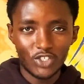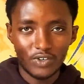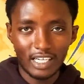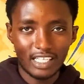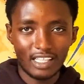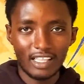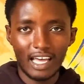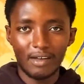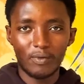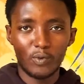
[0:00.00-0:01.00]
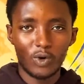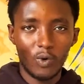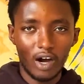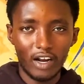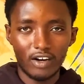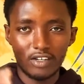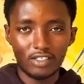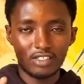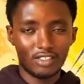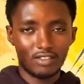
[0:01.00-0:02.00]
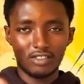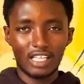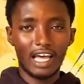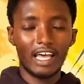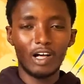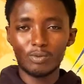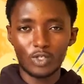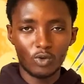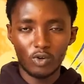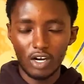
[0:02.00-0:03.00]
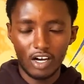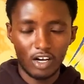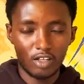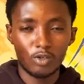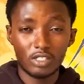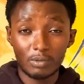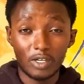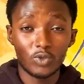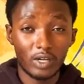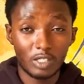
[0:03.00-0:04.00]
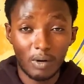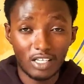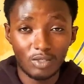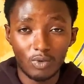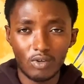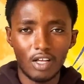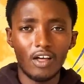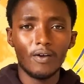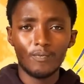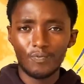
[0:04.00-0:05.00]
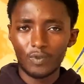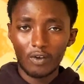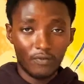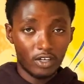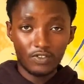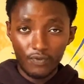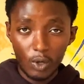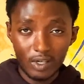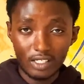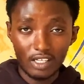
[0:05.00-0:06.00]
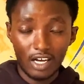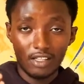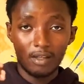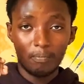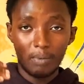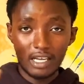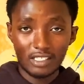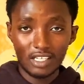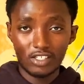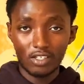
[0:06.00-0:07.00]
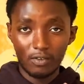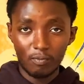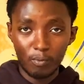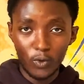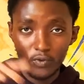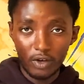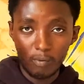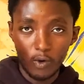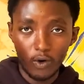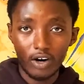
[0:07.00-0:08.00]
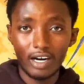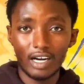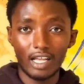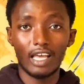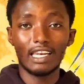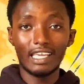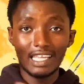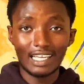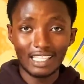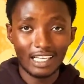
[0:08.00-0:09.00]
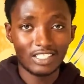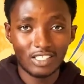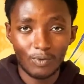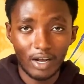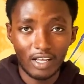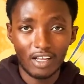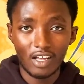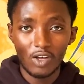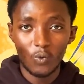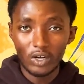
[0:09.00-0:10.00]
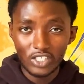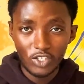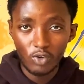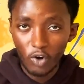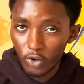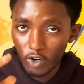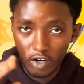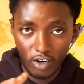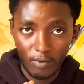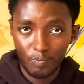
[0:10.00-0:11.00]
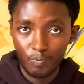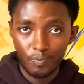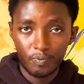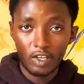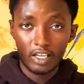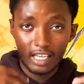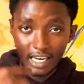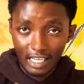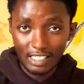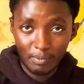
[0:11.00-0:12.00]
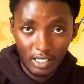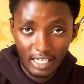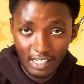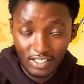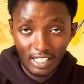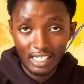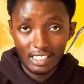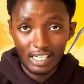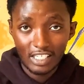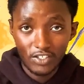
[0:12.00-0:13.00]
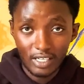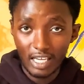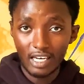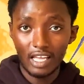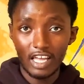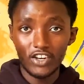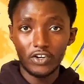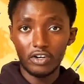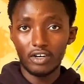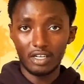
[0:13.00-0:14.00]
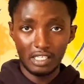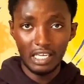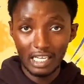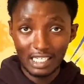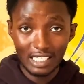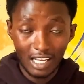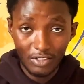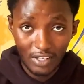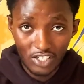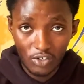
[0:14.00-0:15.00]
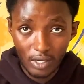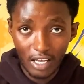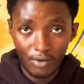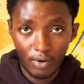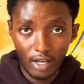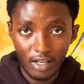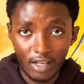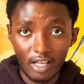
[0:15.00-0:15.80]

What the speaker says: trick that helps you lose as much weight as possible, first focus on the basics of moving more and eating less, right? Once you know you're getting as much exercise in as you can and you're eating as healthy as you can, right?